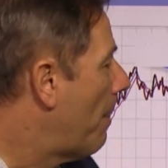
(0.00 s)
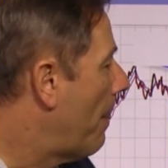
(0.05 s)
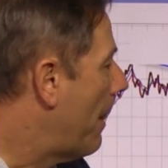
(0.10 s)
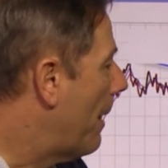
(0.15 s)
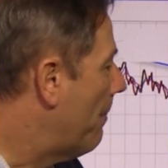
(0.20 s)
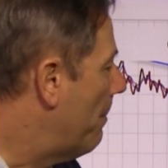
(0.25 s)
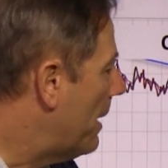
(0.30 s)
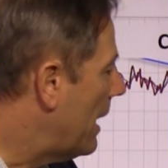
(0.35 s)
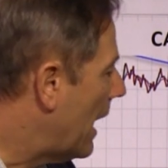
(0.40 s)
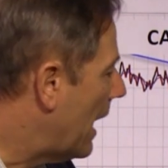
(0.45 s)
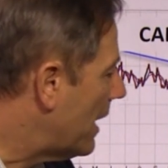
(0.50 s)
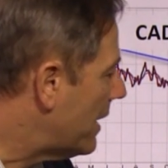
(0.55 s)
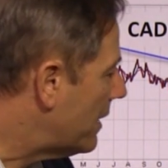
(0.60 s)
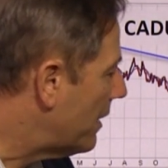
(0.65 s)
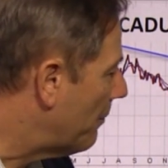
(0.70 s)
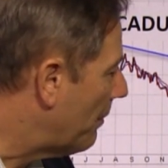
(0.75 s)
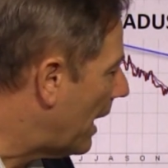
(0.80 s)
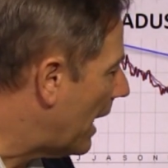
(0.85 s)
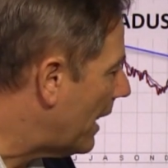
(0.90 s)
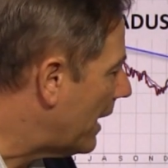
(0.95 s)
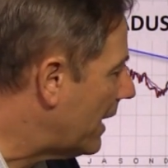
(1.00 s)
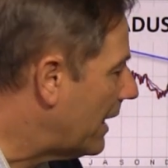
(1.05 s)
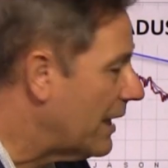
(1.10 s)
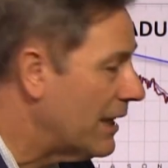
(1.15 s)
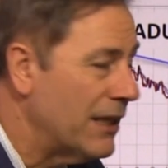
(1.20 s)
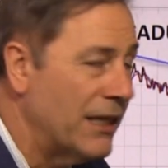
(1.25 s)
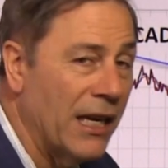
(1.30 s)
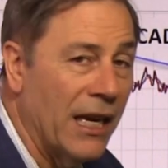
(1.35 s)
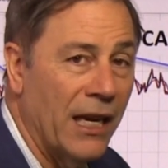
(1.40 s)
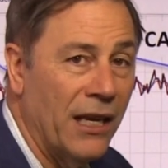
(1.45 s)
But as the rally
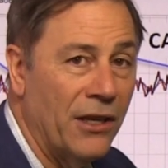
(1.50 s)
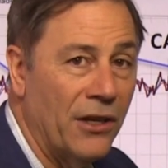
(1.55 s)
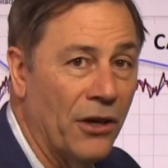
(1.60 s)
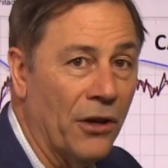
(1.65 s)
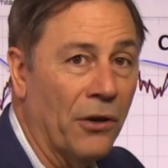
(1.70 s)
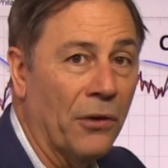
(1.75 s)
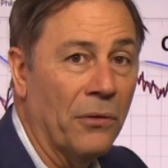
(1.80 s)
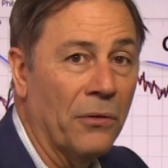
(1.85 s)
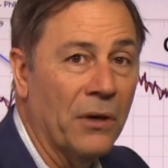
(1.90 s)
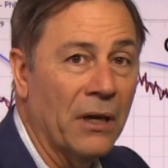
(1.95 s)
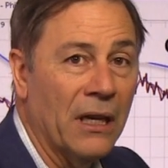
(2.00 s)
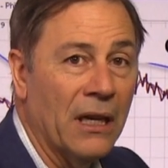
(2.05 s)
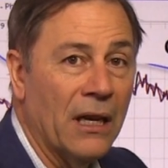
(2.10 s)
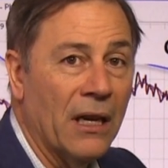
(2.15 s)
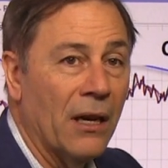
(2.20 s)
continued,